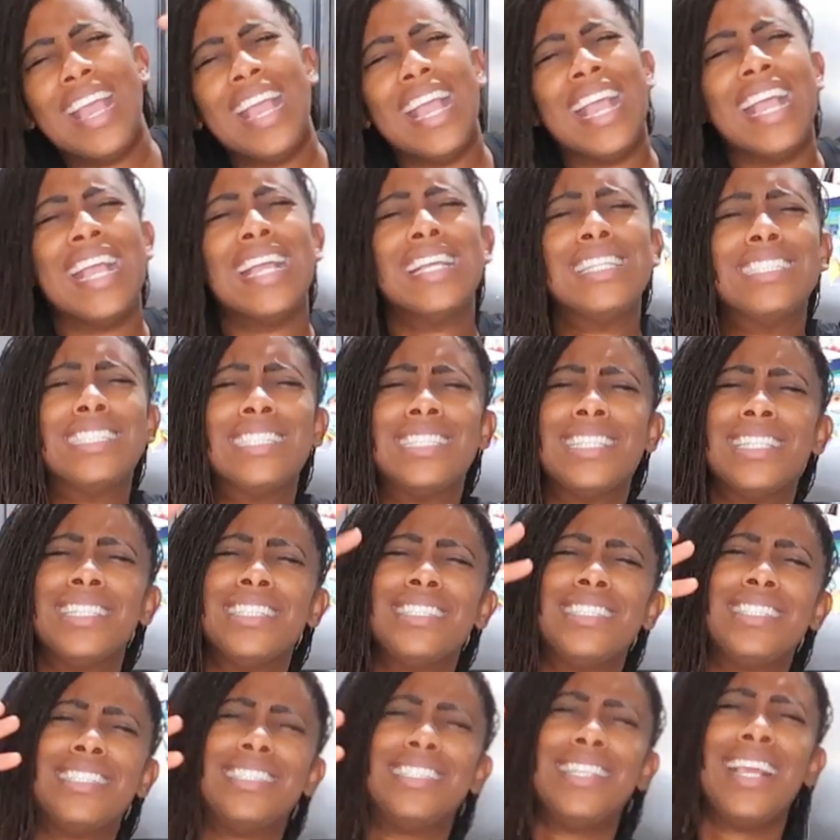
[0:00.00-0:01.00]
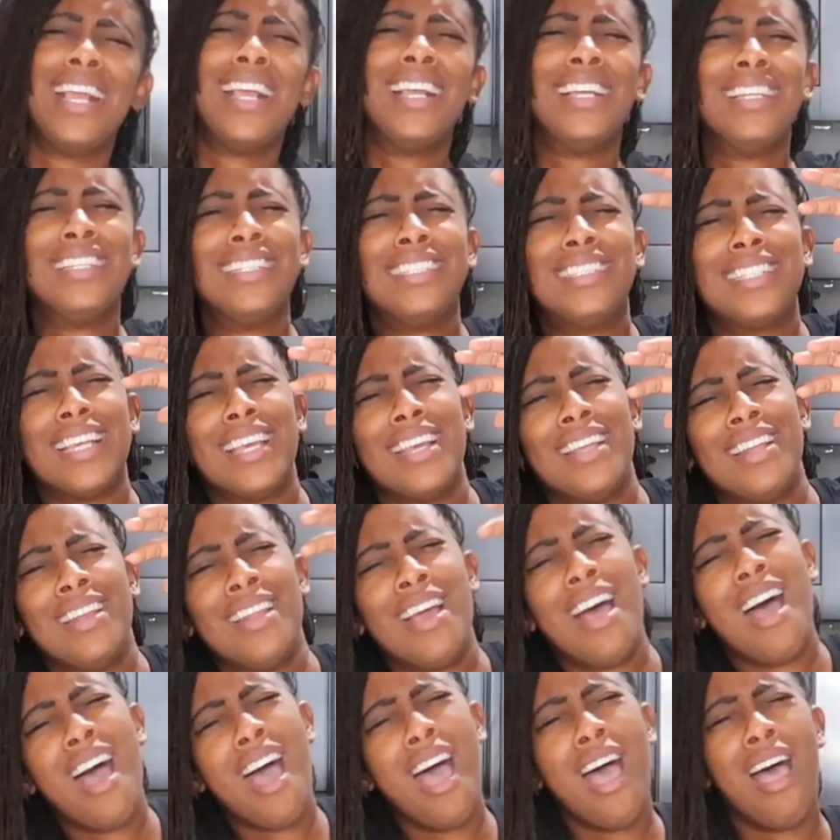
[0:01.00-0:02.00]
It's the season
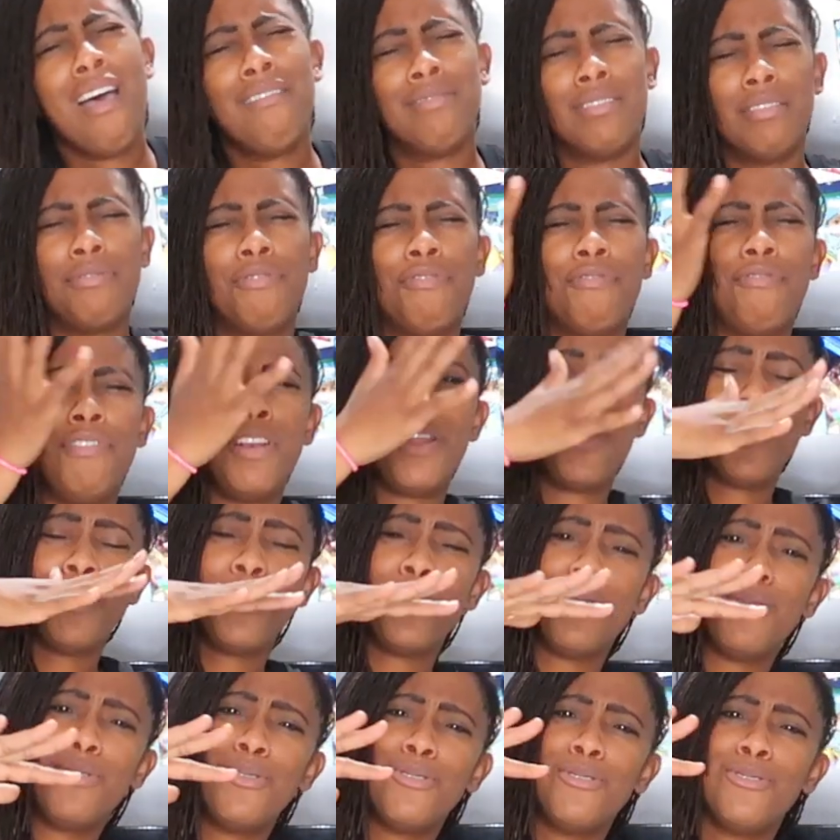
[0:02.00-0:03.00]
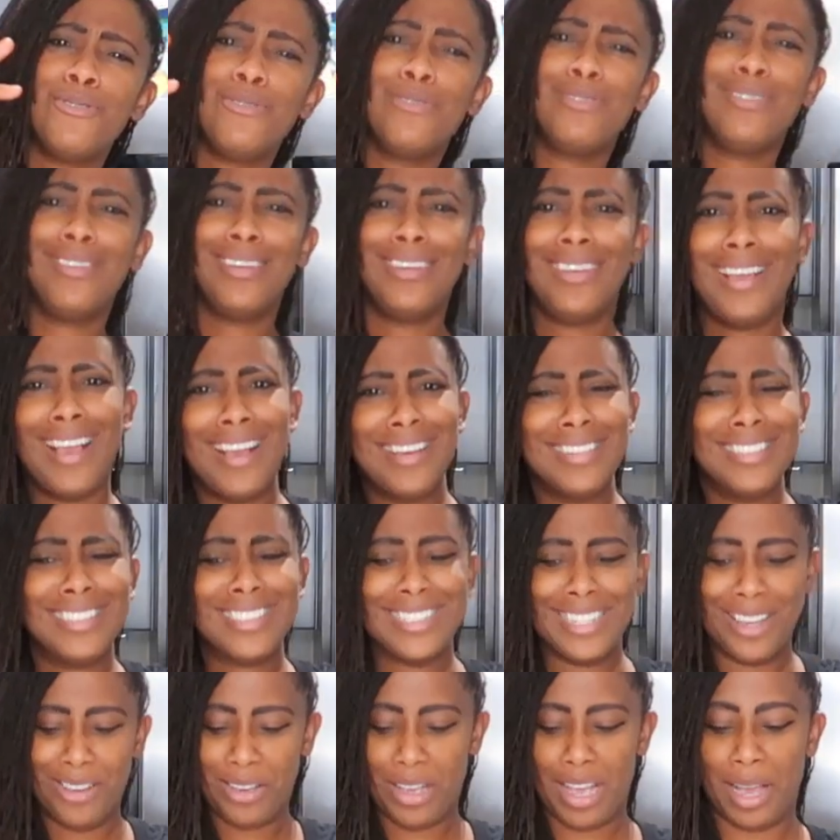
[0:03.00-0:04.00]
of the flu. Yes.
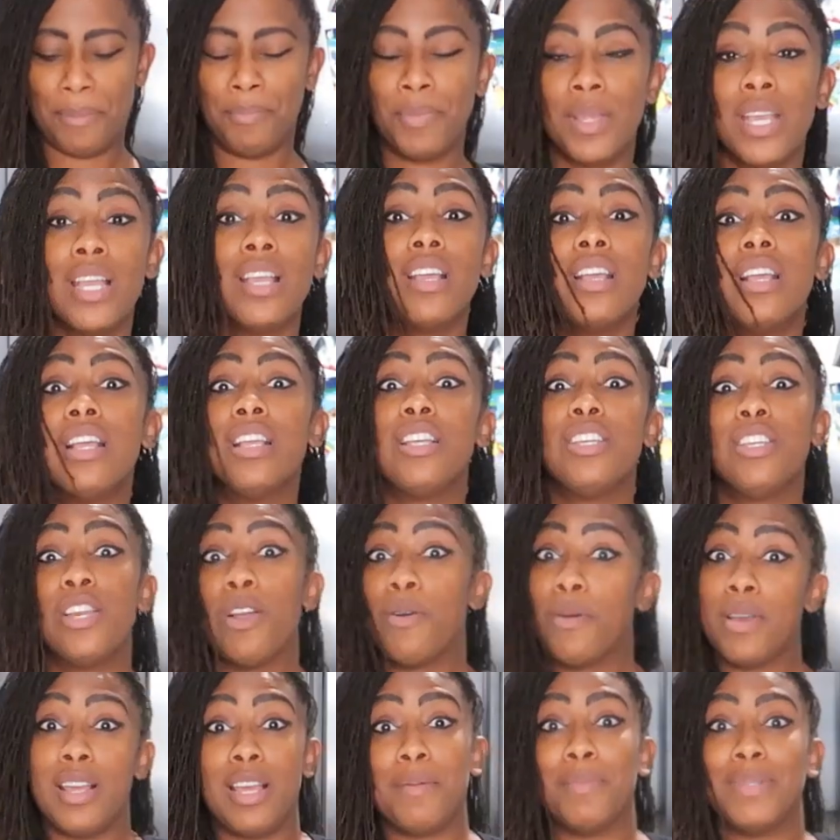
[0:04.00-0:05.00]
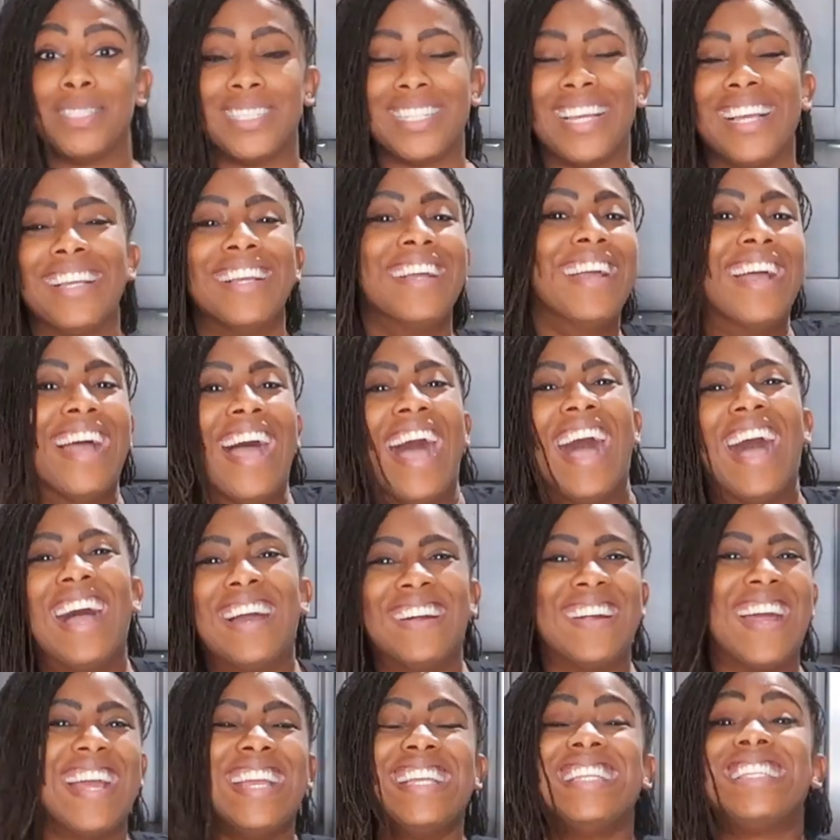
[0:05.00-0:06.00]
Okay, you don't want to hear me sing. All
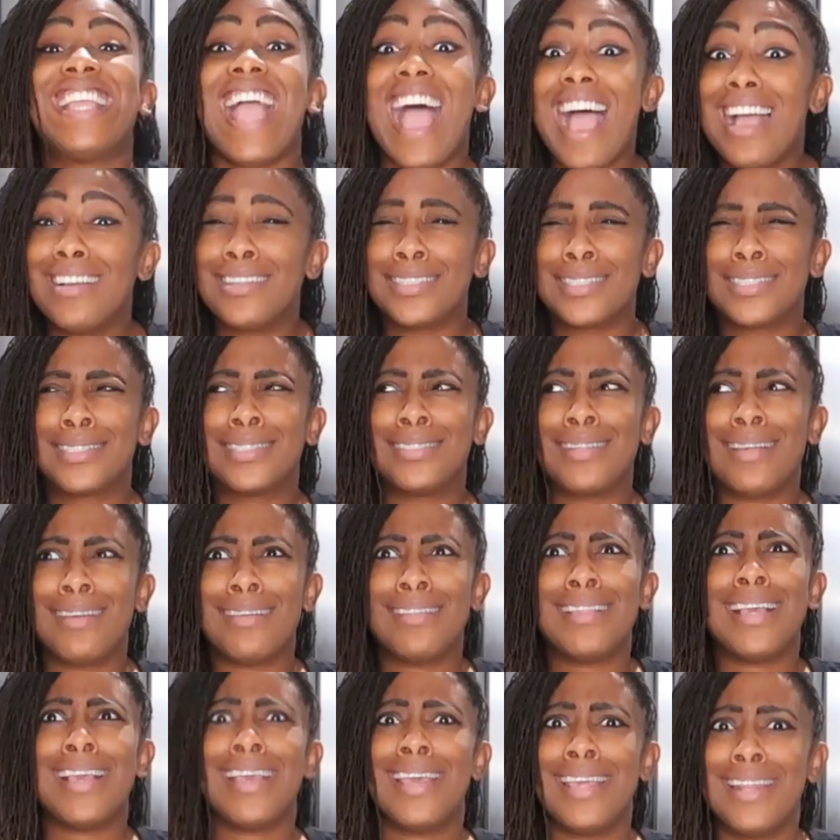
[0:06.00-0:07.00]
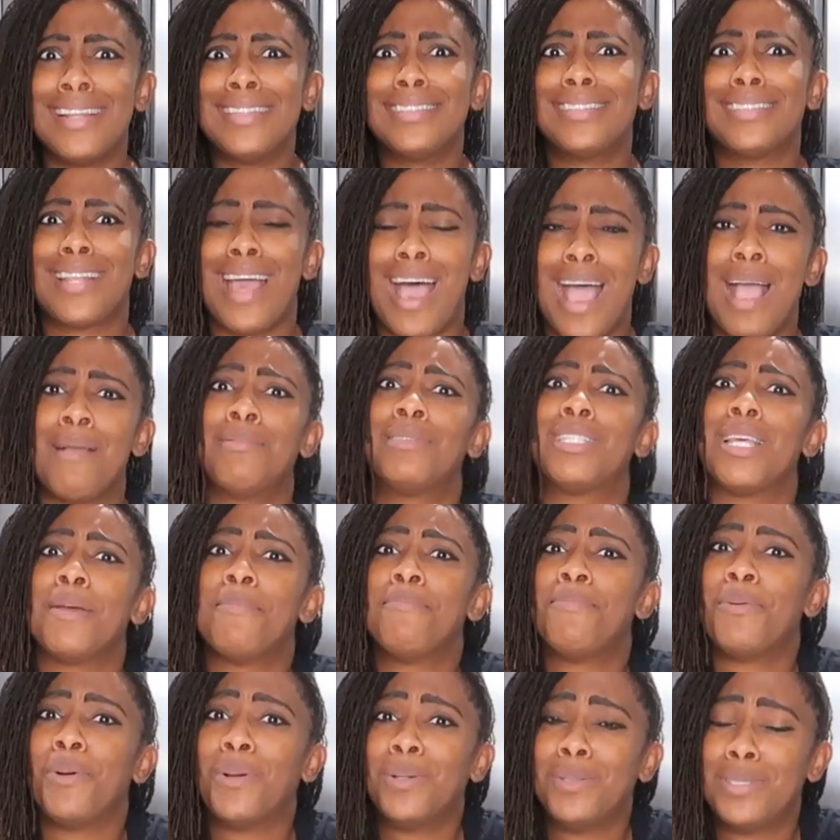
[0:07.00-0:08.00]
right, yes, it is time to
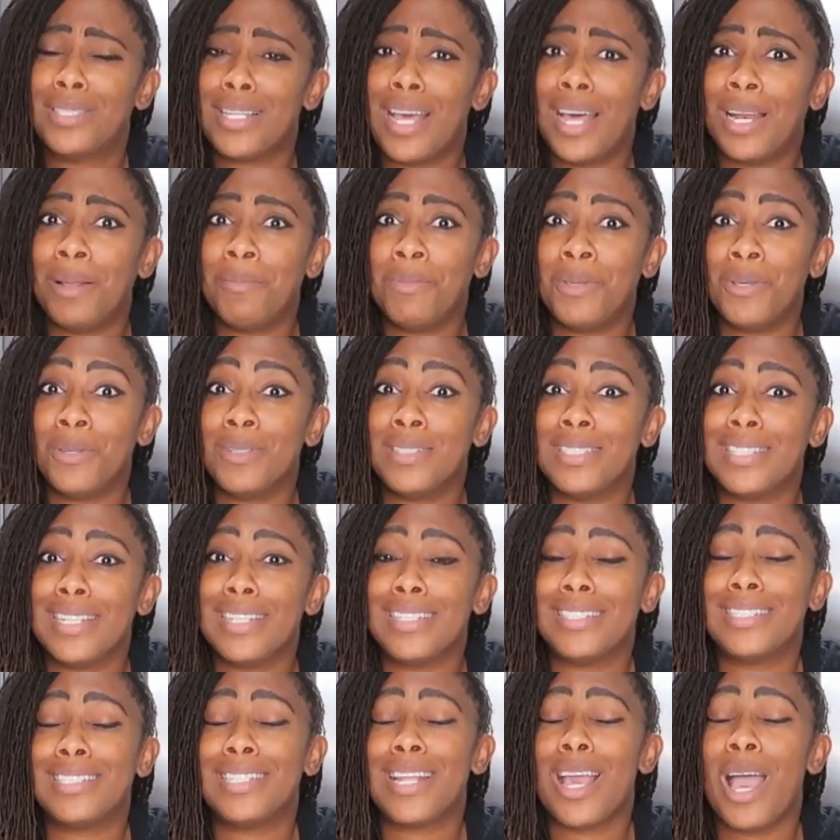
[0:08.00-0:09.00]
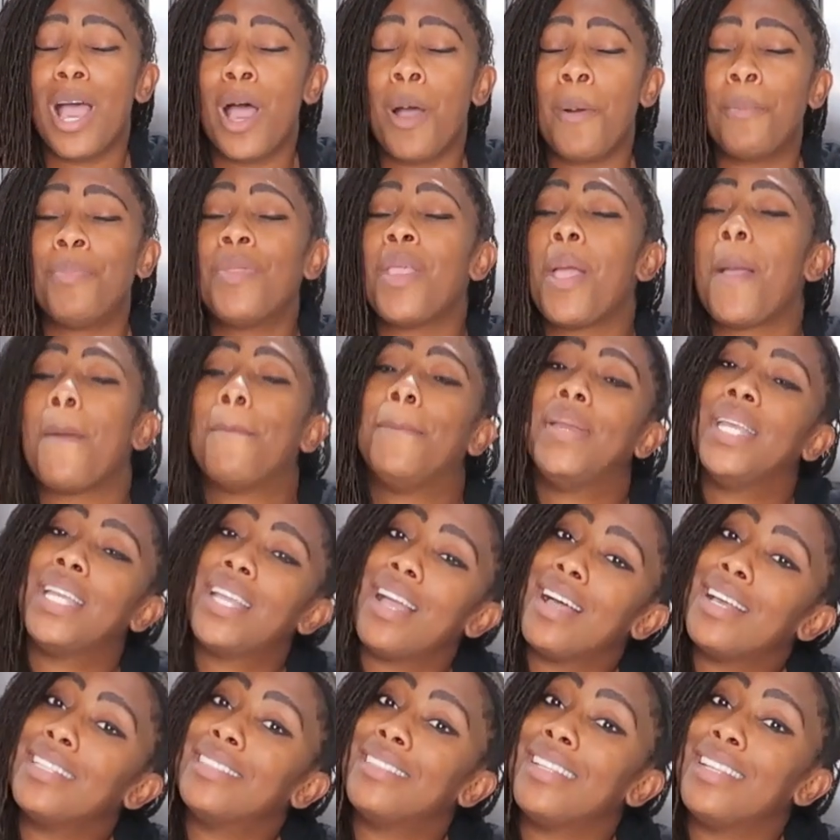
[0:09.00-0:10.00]
boost our immune system
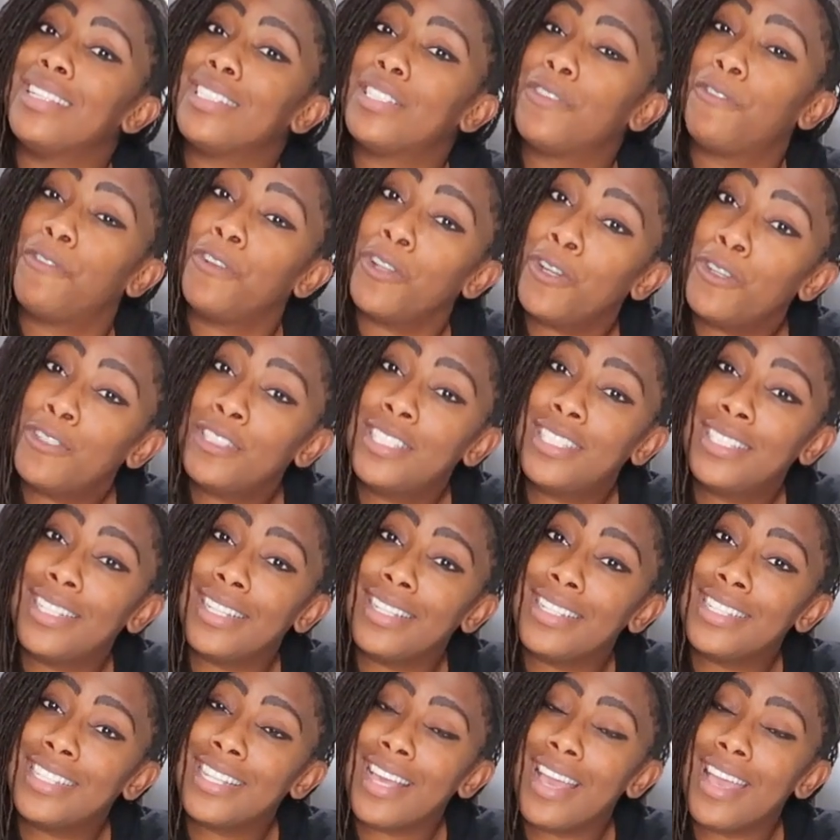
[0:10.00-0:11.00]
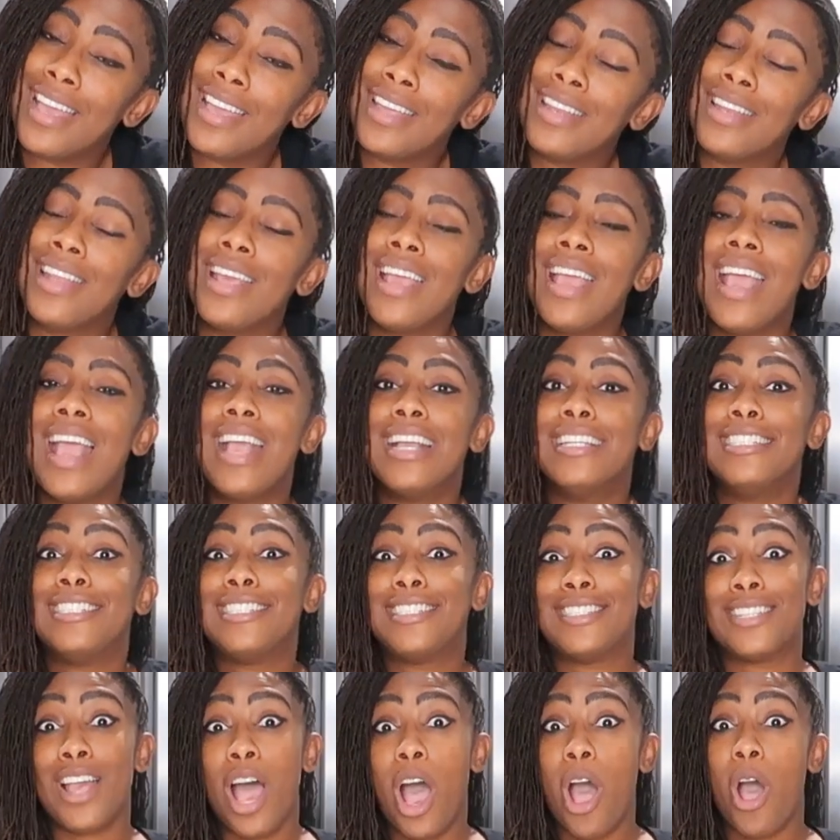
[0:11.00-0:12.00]
because it is flu season.
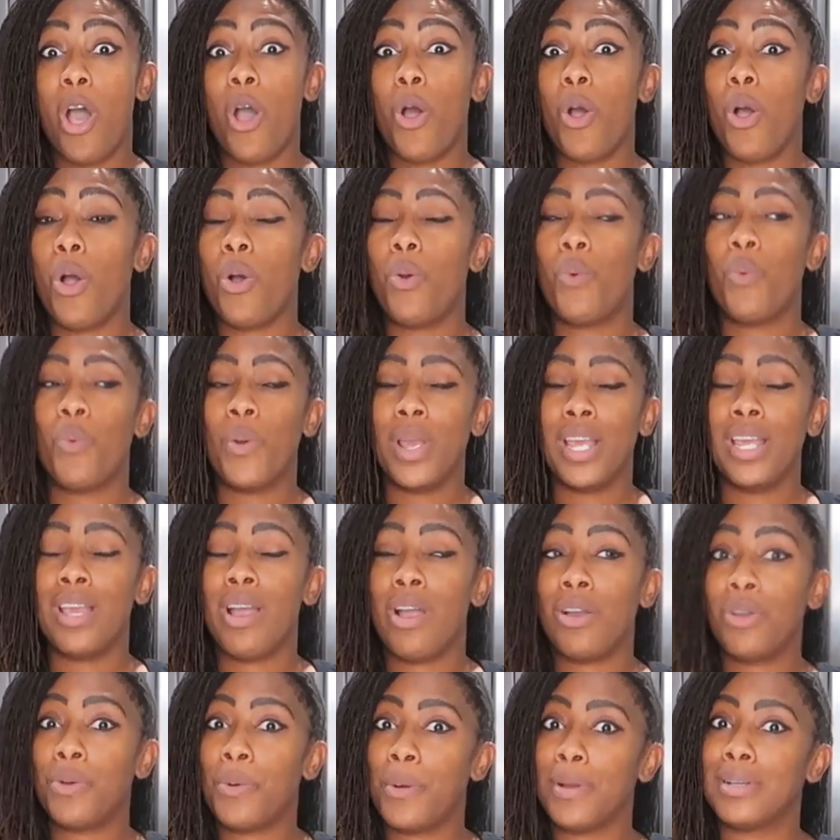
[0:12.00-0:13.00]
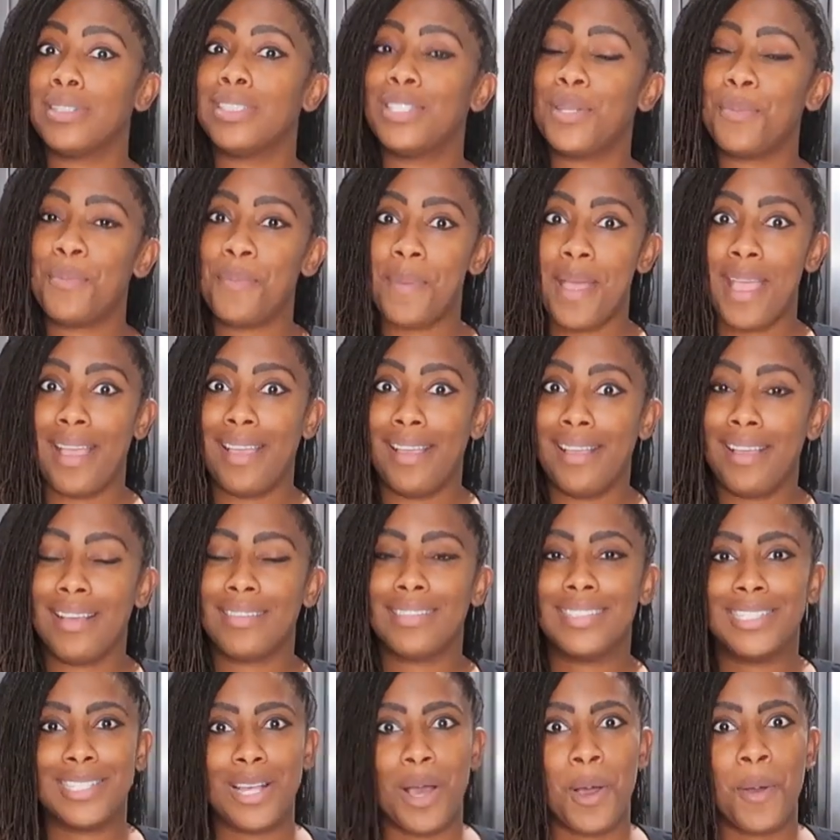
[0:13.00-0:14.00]
So we are going to make
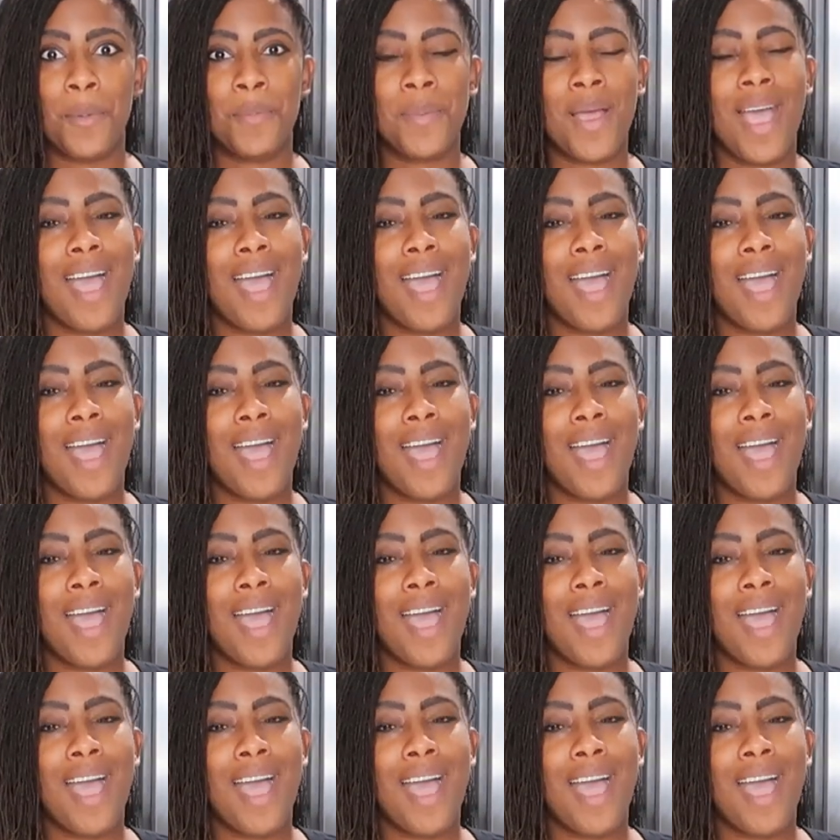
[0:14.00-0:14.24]
some